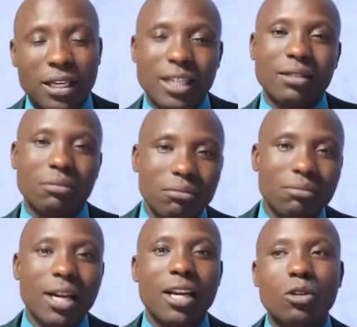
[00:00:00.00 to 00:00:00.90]
but he has
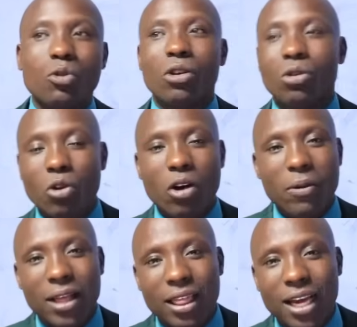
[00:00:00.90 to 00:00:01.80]
managed
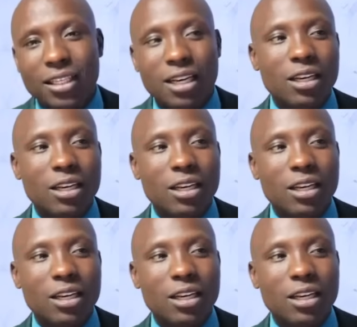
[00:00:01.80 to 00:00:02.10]
kuitoa 130,